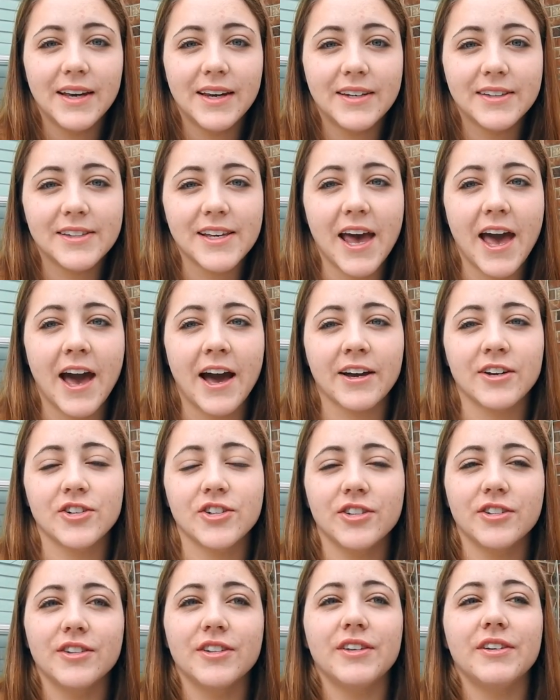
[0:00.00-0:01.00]
It is
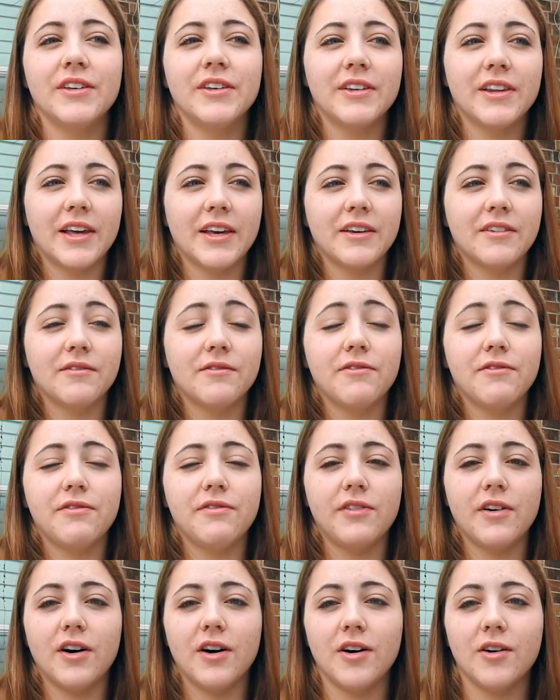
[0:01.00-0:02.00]
actually like
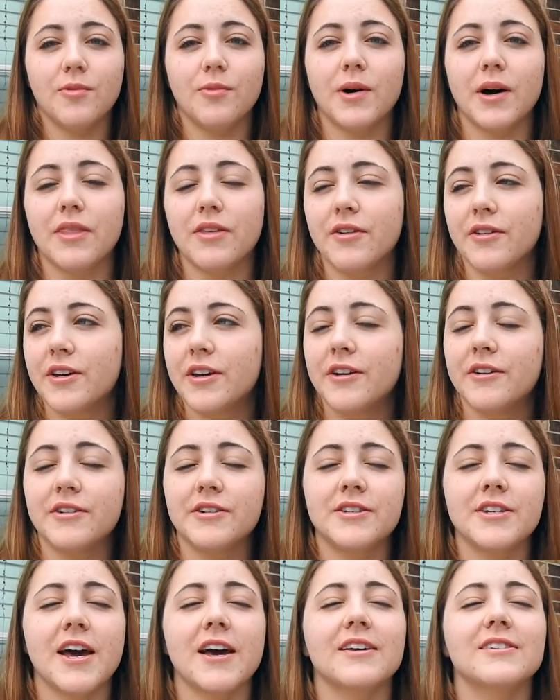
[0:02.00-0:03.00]
fall weather here
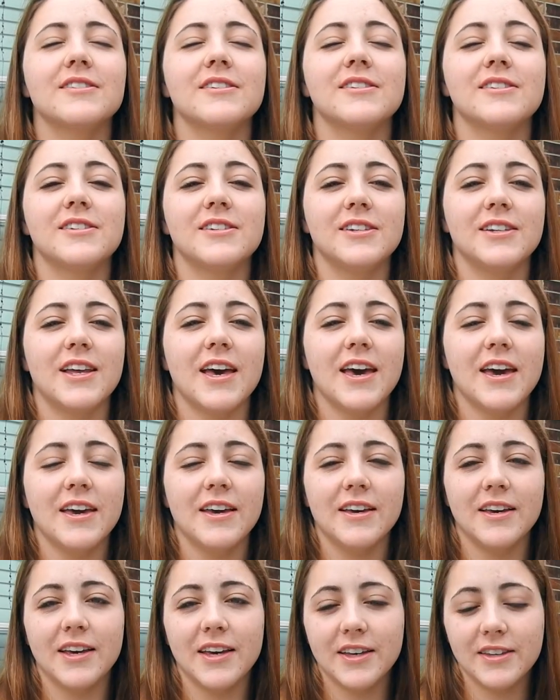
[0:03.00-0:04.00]
in Texas
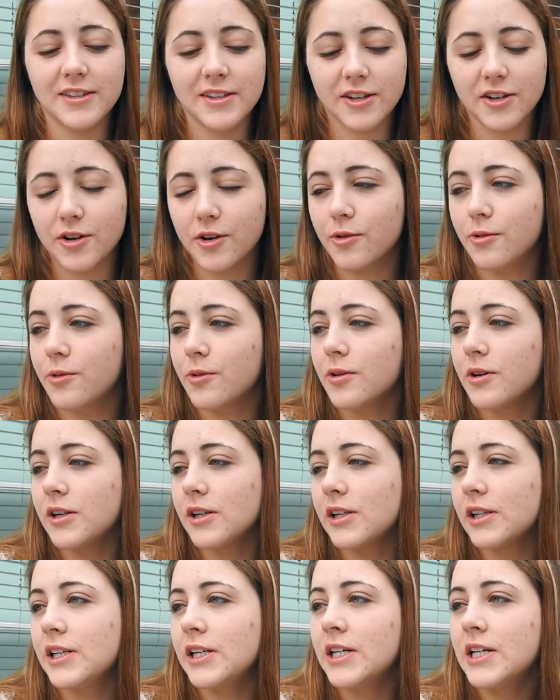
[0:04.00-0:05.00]
today. It's a
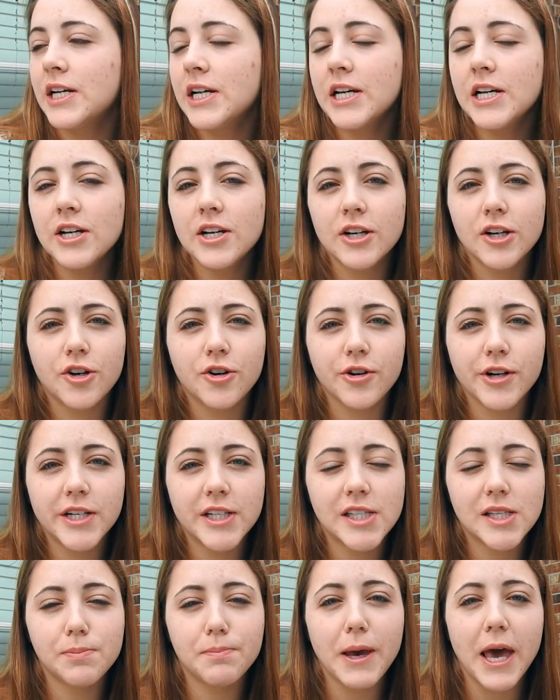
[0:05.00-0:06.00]
cool,
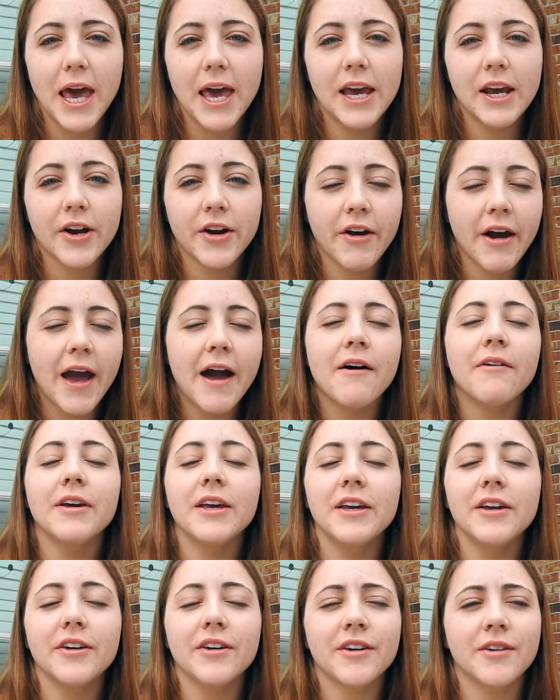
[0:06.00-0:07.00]
crisp air out
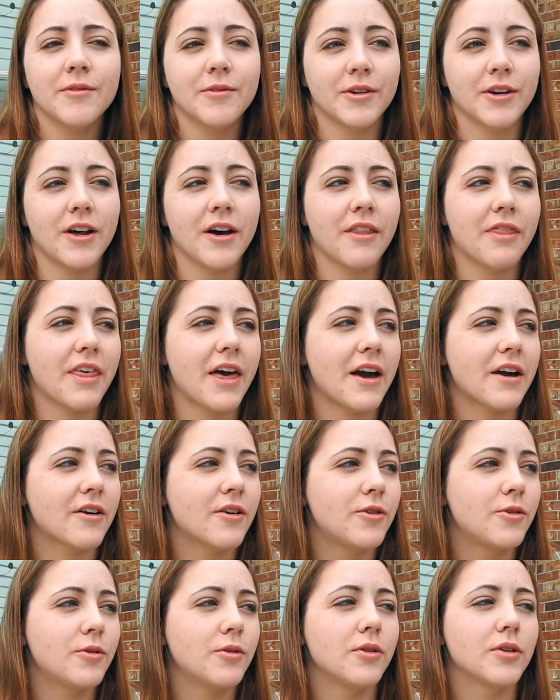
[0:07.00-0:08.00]
here. Well, not
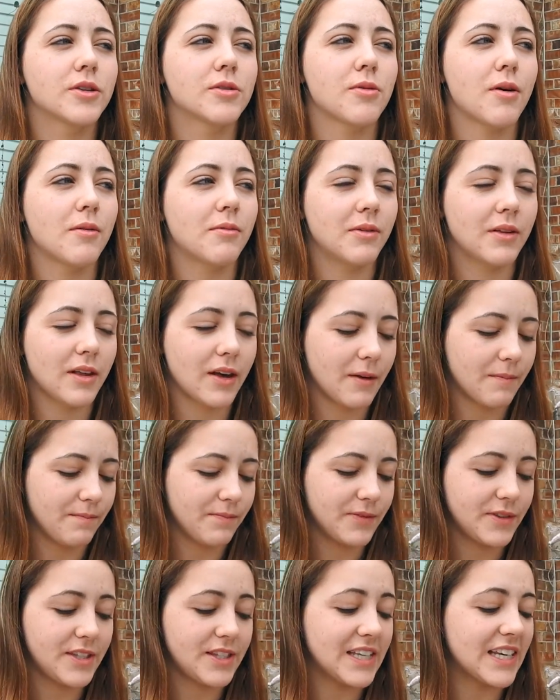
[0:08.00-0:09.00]
that cool. It's probably like
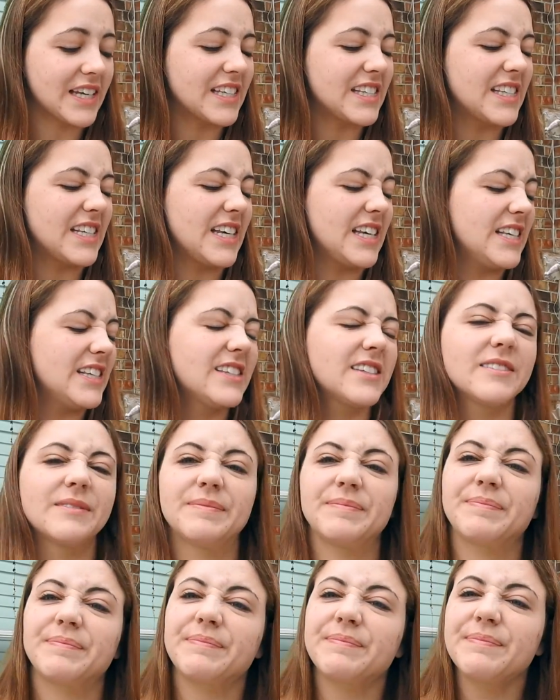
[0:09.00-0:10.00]
60s.
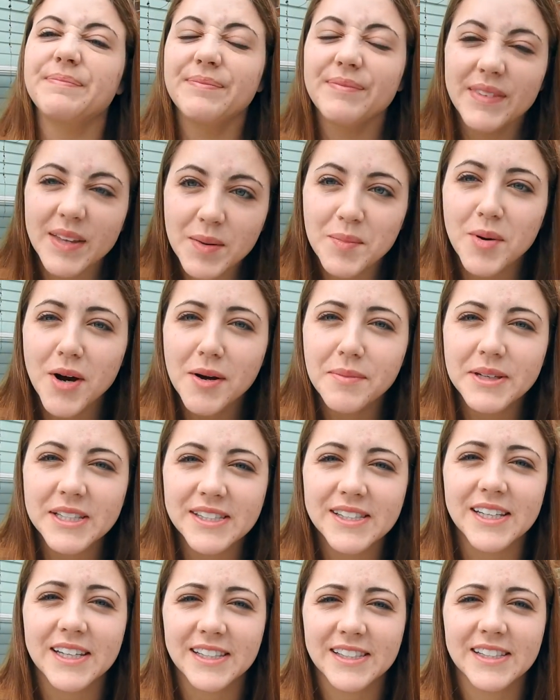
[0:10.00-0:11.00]
Probably
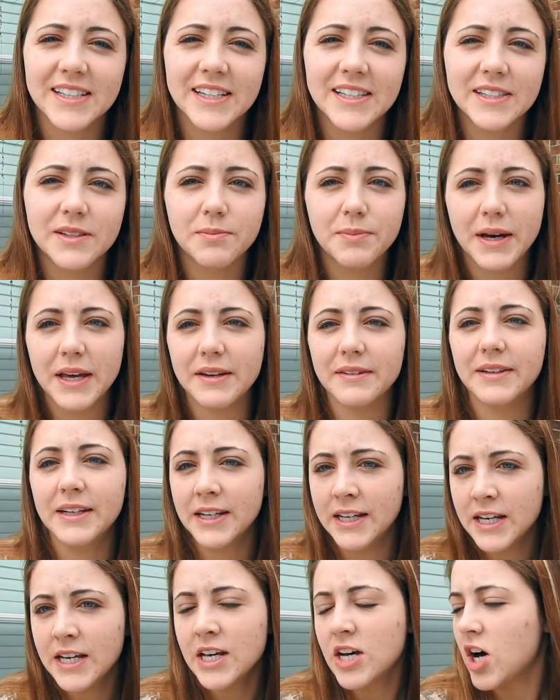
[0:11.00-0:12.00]
60s, but
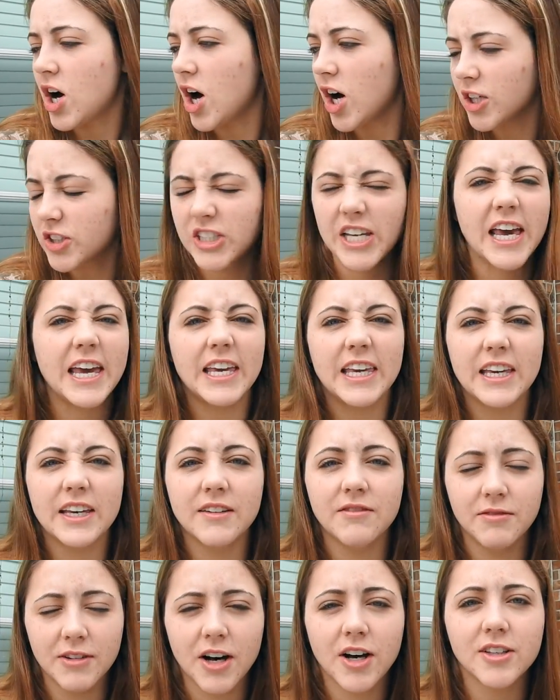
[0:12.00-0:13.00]
I'll take
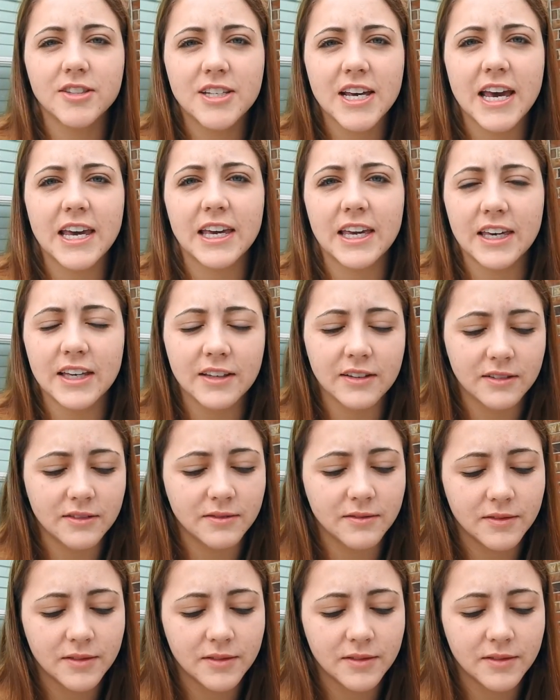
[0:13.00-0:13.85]
it. I'll take it.